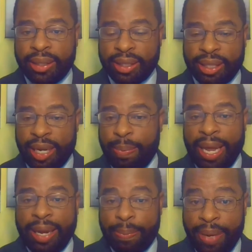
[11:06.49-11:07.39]
just like
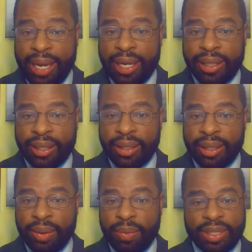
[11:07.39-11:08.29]
Black men,
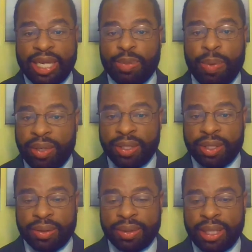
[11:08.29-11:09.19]
was not spoken to.